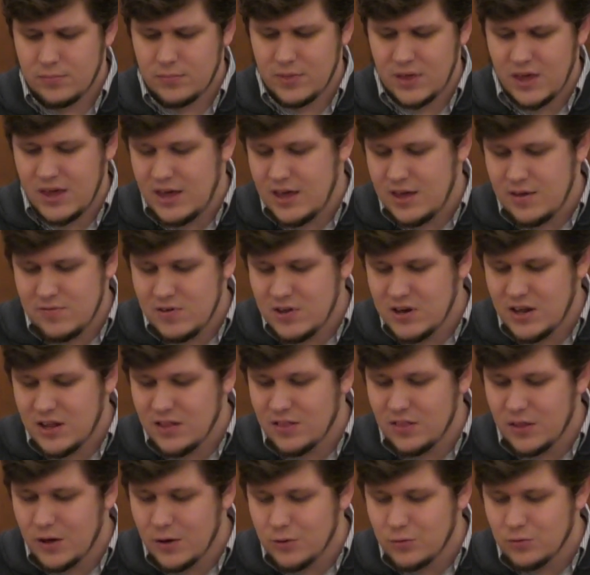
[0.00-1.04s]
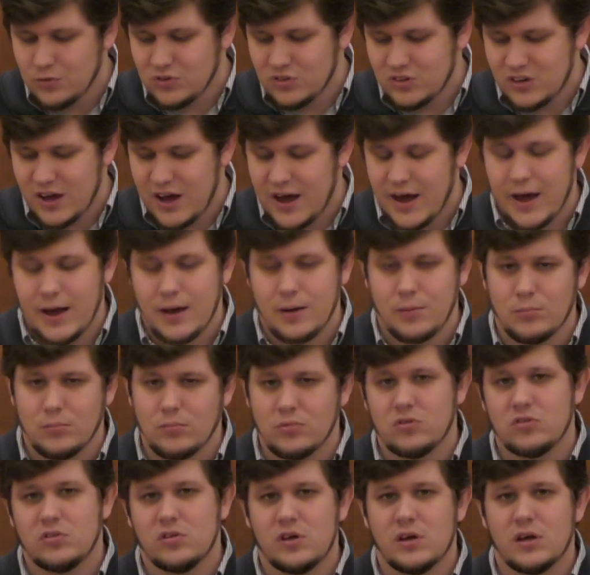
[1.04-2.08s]
Even in those
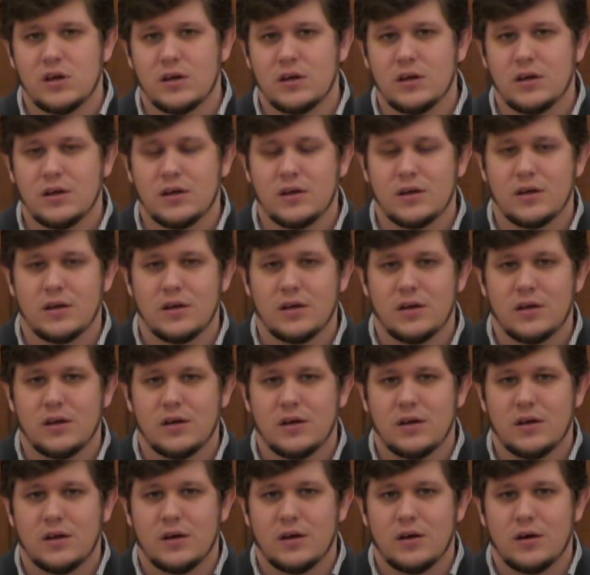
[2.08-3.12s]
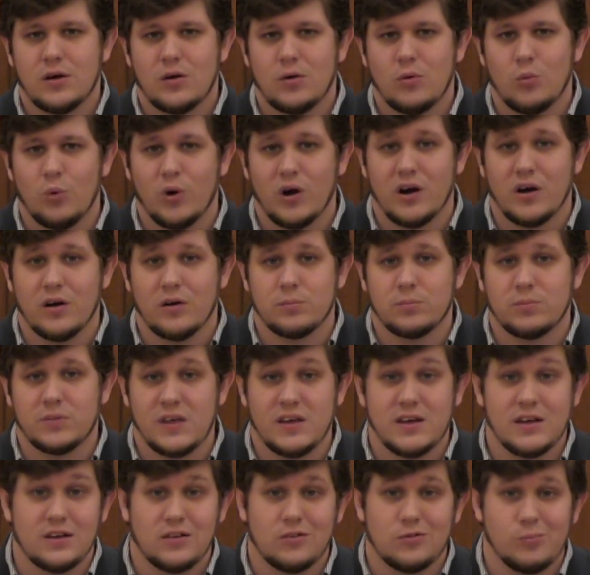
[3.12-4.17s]
times where
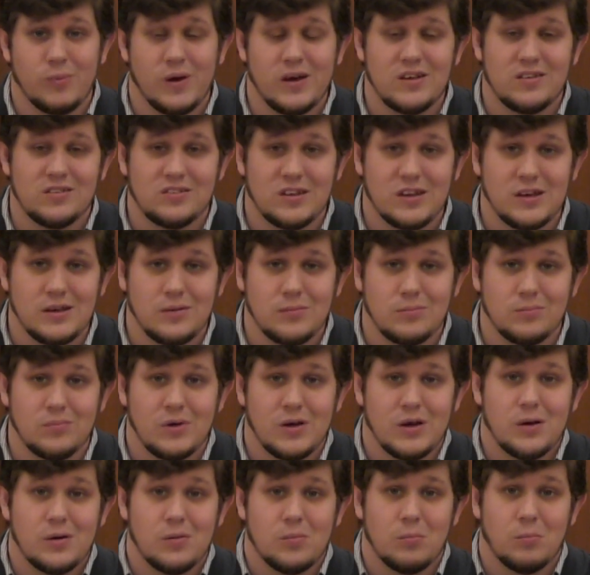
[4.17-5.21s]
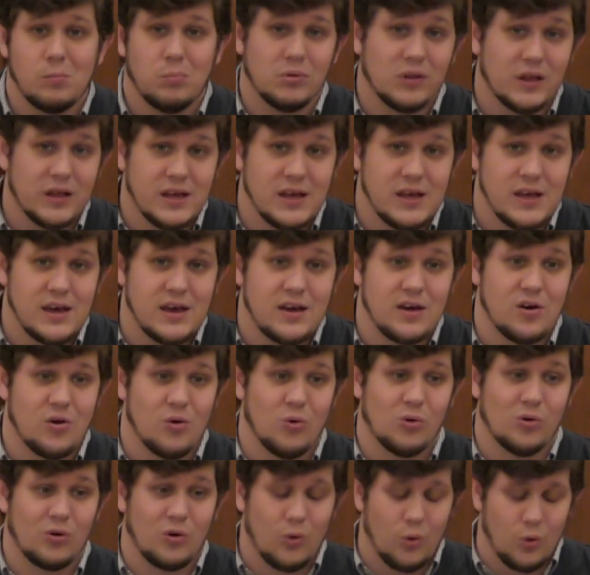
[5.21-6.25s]
things may seem bleak
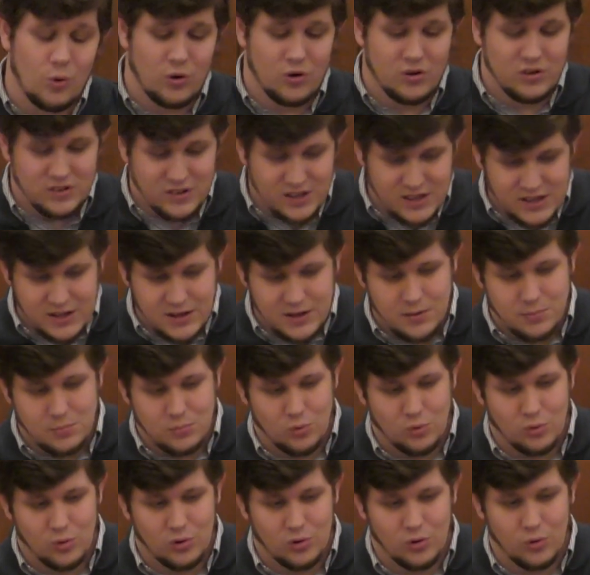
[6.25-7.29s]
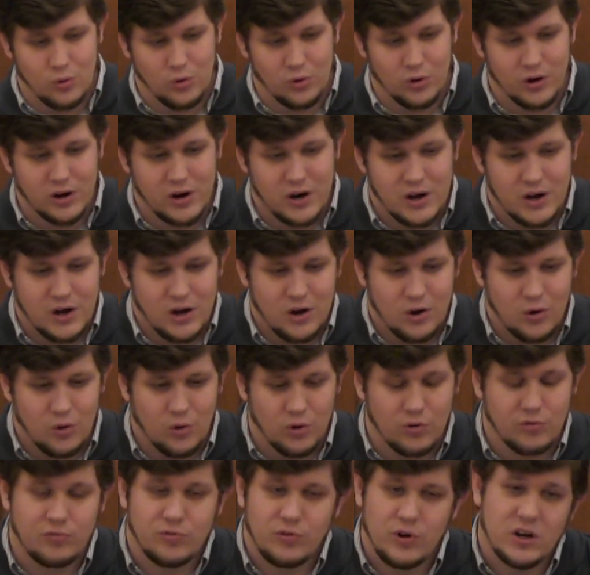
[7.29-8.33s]
or dim or
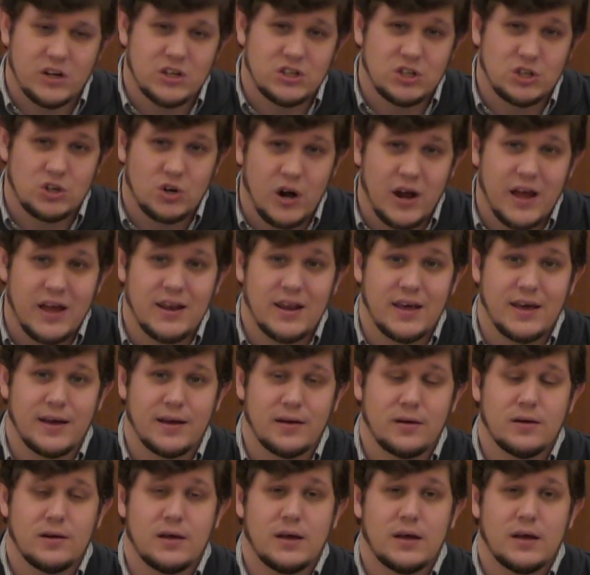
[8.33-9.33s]
frustrating,